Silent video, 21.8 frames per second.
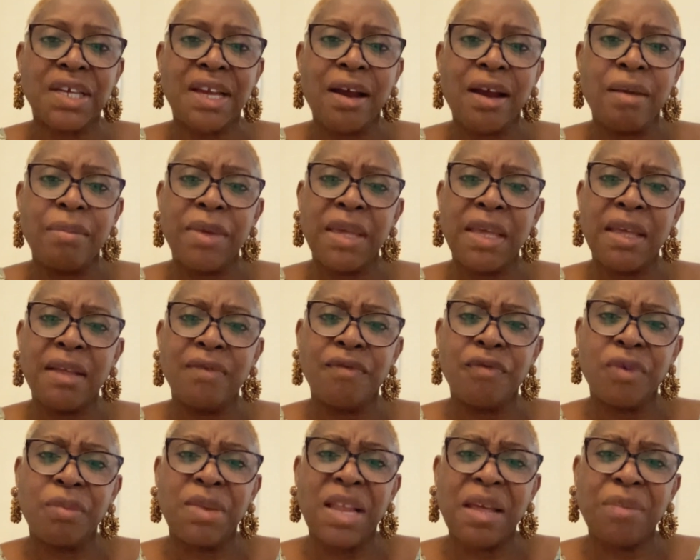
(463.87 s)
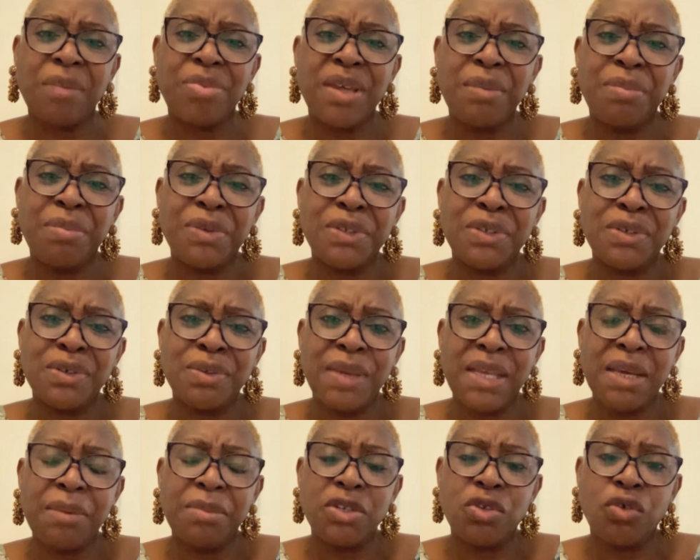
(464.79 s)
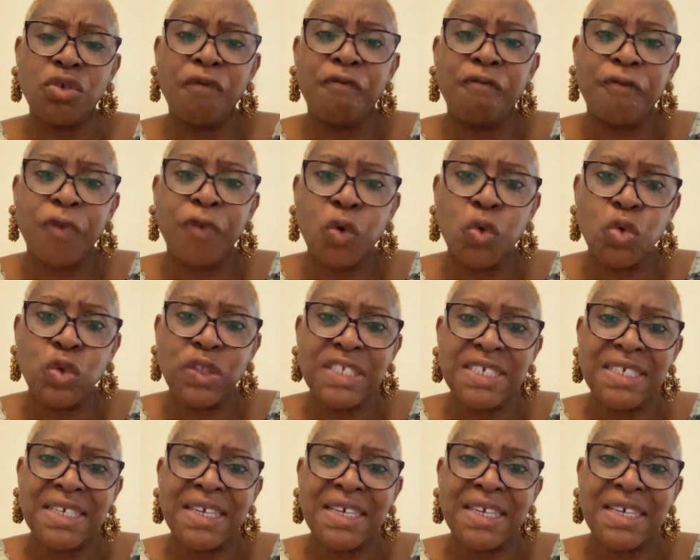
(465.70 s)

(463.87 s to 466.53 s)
Caribbean for Black people to be able to vote.